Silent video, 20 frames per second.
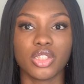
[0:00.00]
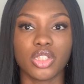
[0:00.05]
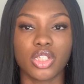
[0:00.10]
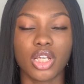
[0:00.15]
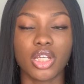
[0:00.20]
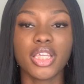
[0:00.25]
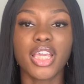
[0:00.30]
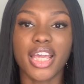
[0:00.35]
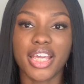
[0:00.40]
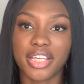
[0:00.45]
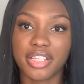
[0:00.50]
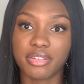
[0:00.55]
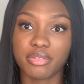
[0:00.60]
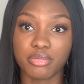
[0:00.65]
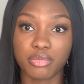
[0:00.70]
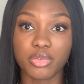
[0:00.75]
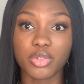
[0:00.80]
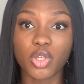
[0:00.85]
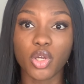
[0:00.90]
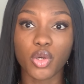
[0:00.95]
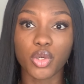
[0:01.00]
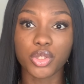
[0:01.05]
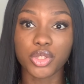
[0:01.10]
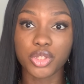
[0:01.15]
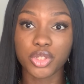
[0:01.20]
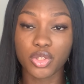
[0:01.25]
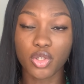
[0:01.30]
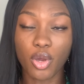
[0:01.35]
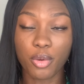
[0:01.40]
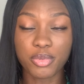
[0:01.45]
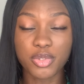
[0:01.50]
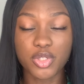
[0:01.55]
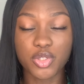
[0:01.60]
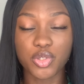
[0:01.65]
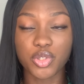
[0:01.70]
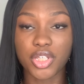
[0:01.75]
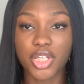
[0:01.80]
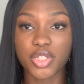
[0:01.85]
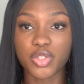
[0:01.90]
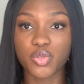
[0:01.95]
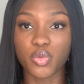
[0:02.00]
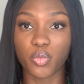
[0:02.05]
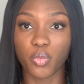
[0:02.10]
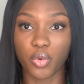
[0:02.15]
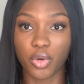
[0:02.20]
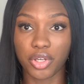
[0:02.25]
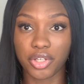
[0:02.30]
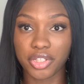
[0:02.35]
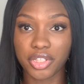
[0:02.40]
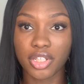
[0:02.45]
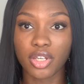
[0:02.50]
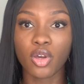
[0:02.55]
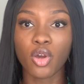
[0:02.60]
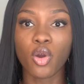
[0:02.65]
you're coming to the UK to work,